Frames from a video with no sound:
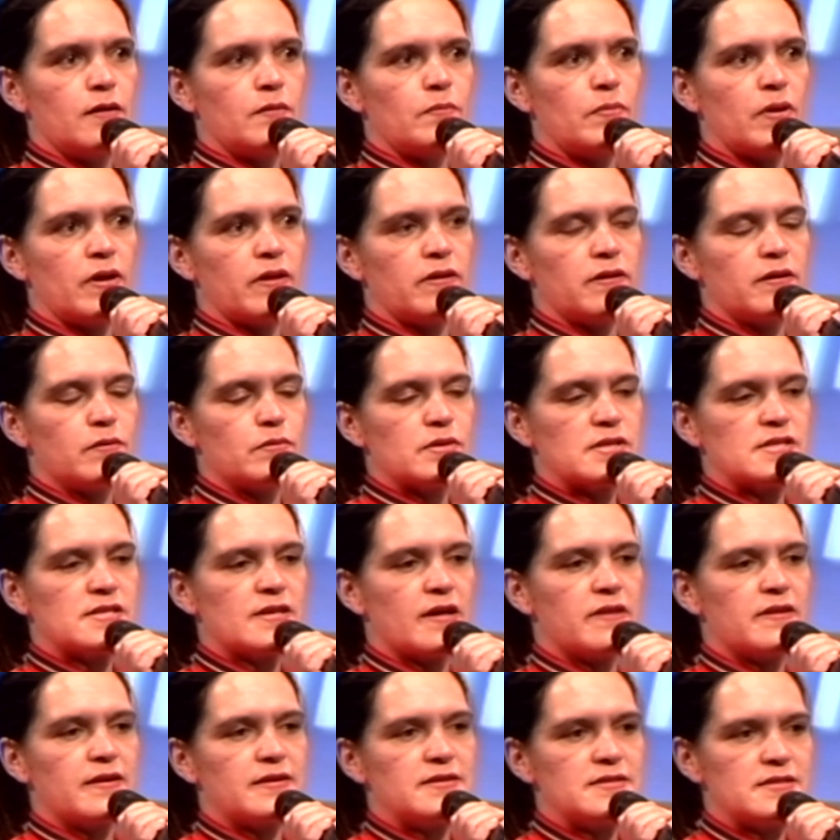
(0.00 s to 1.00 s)
But there was
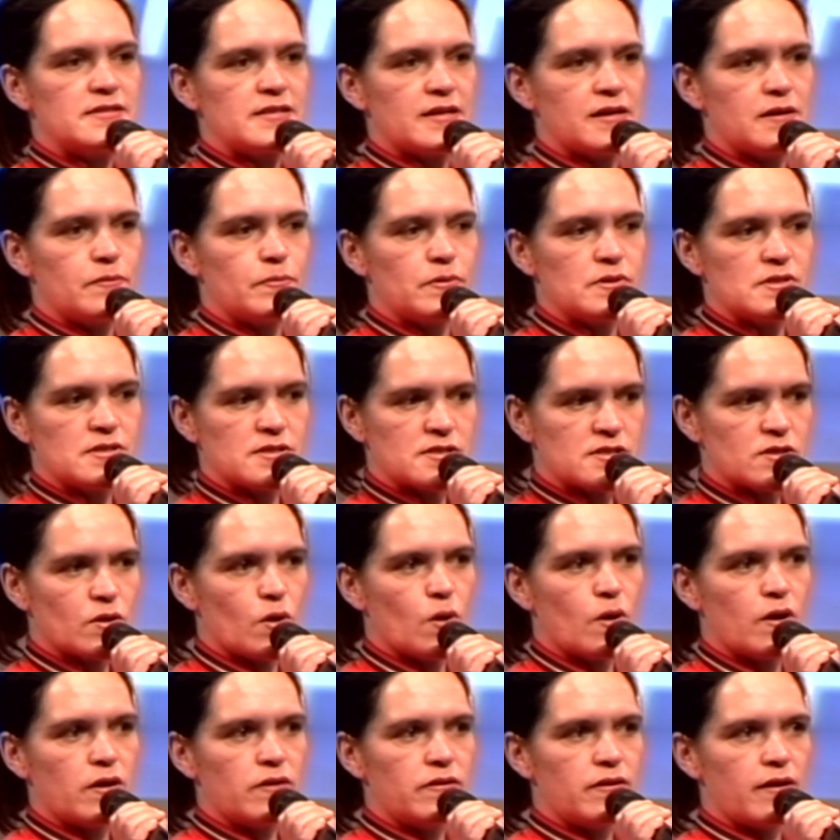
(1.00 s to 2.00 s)
something deep
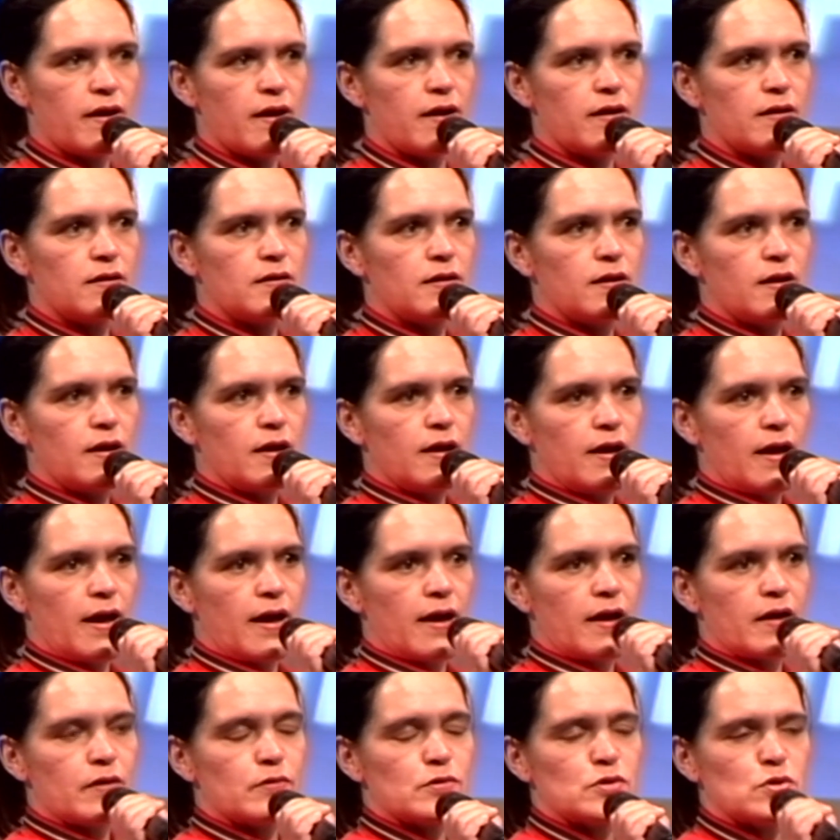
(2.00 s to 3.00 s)
inside that
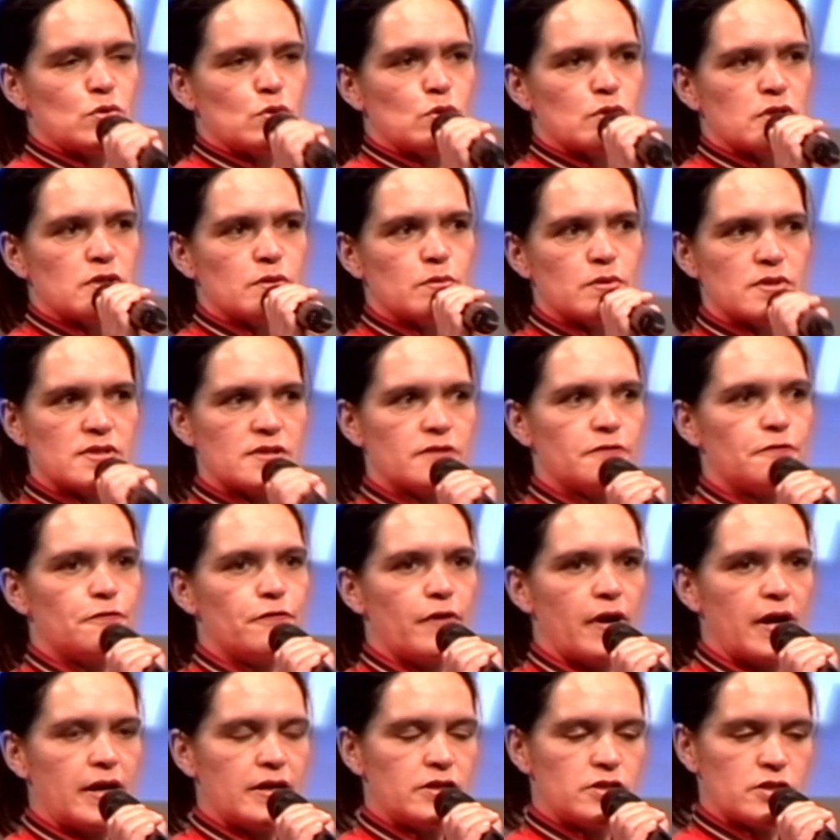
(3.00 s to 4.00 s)
our daughter was
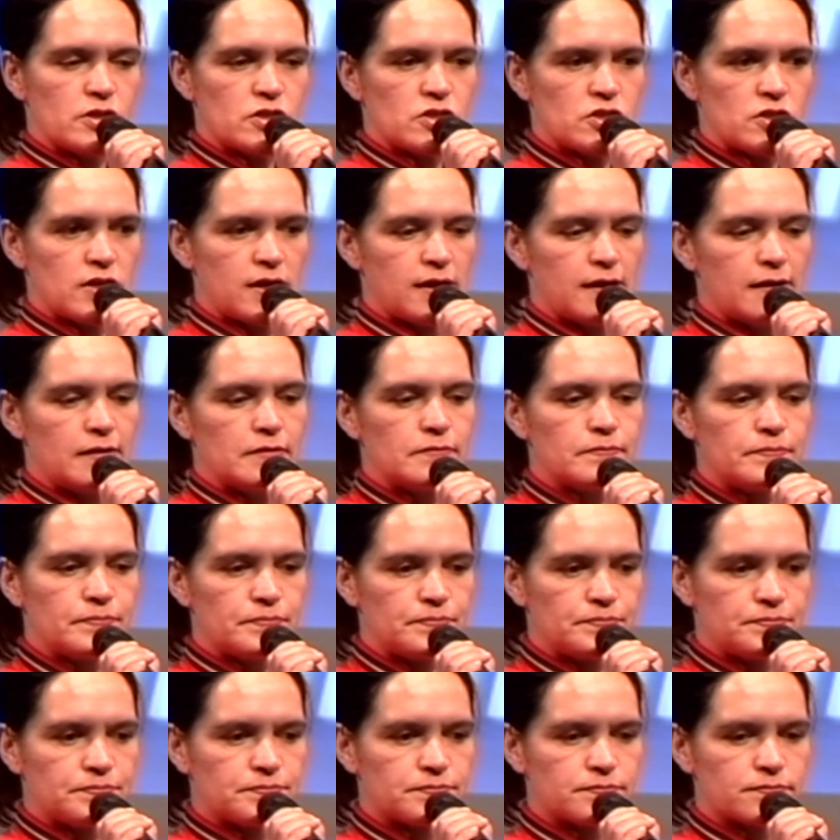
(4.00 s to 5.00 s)
afraid to share.
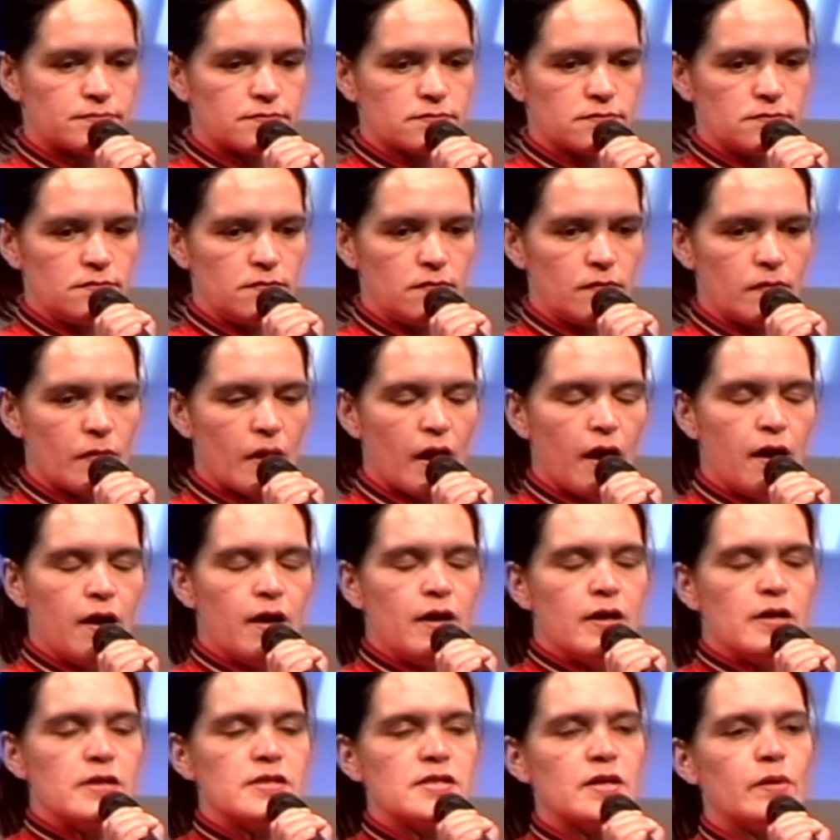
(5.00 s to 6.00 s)

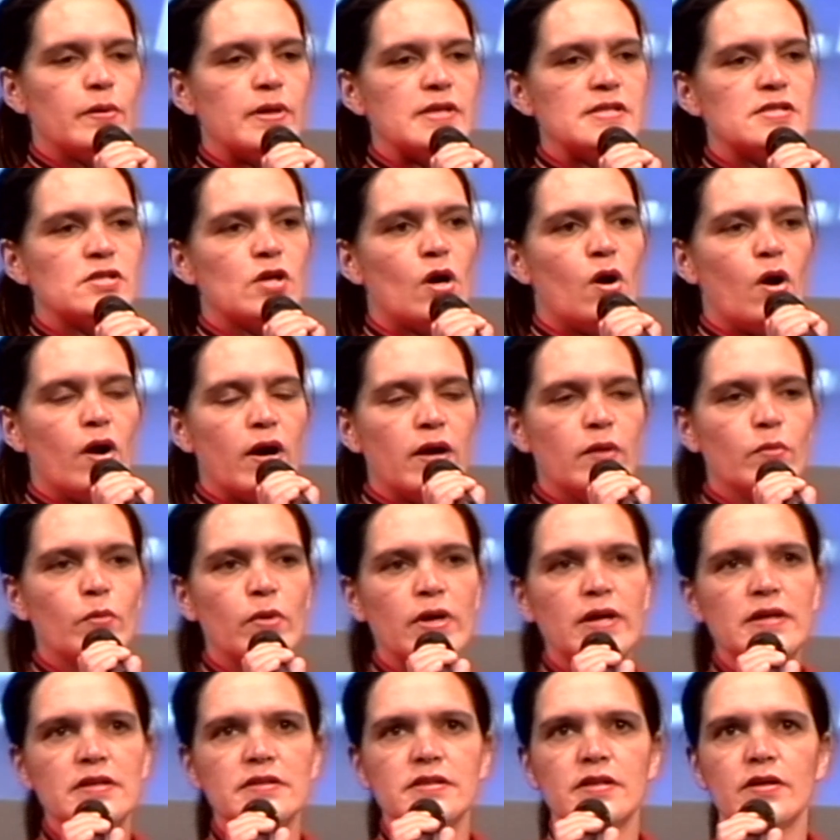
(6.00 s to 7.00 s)
So as time
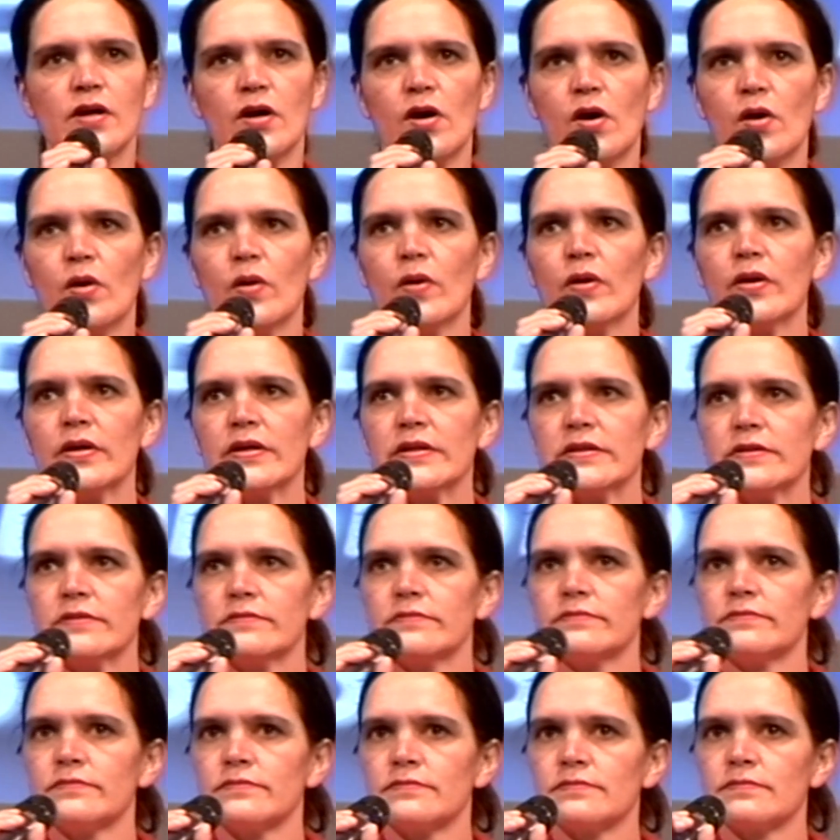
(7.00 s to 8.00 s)
went on,
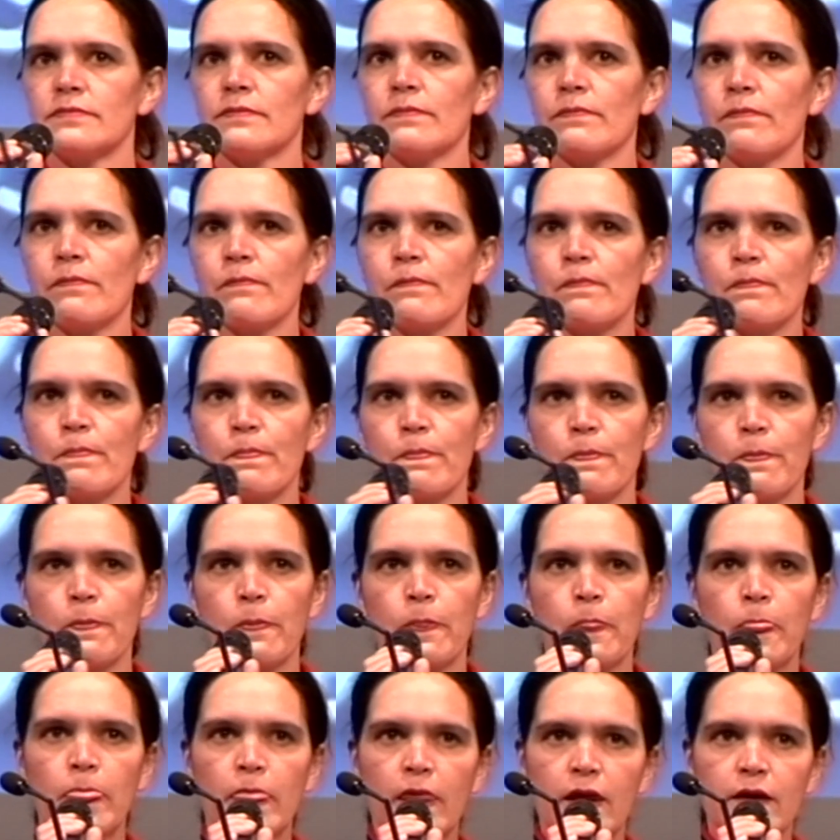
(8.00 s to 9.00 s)

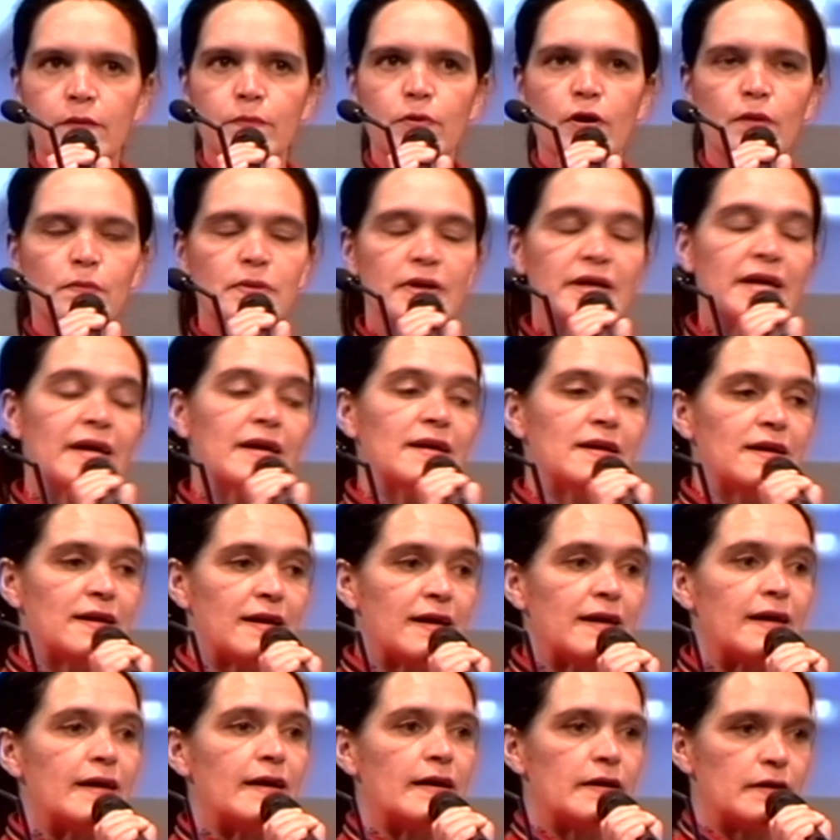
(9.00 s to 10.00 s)
probably a
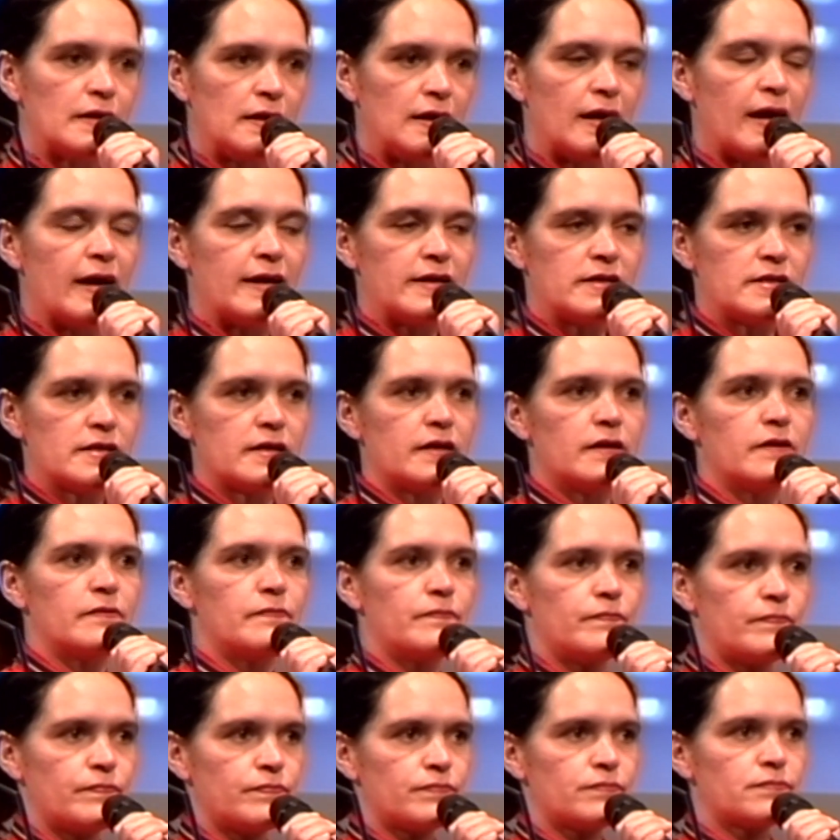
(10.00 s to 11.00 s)
year later,
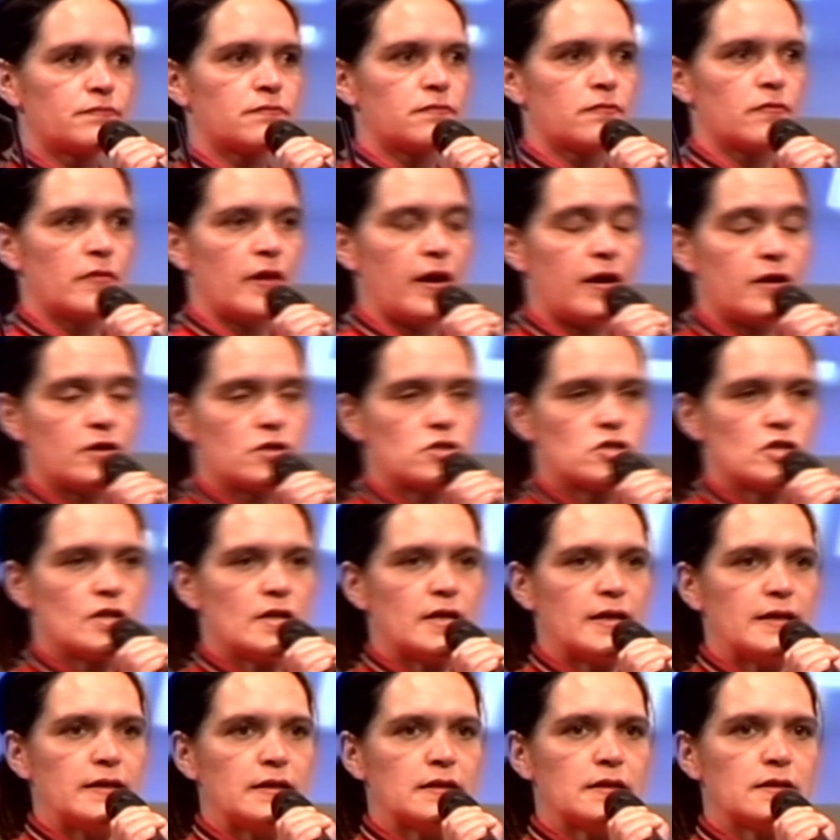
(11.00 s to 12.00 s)

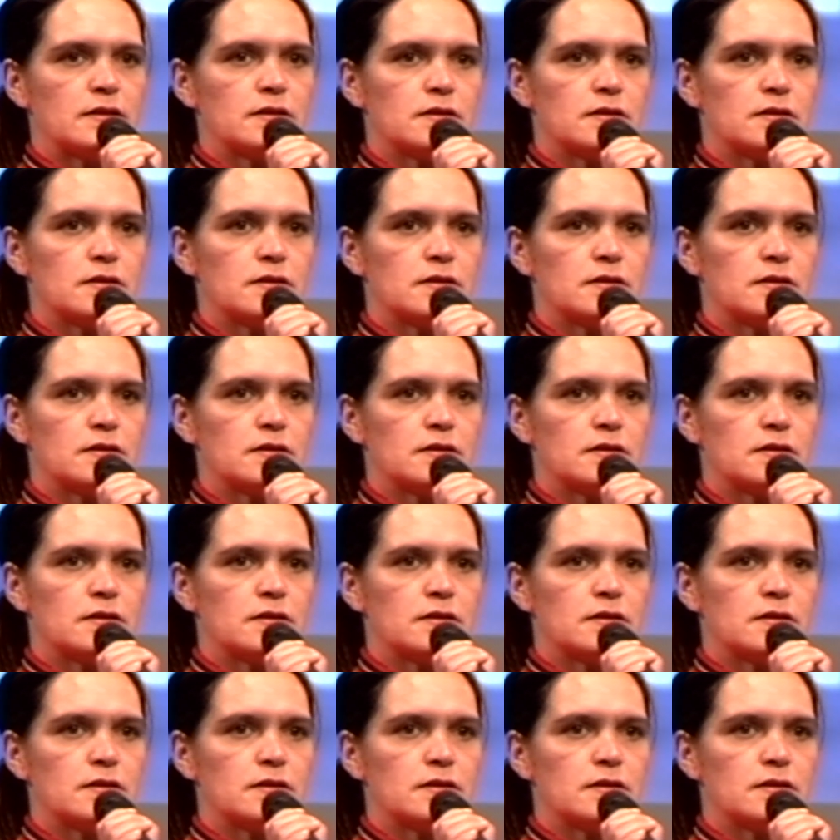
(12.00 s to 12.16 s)
actually,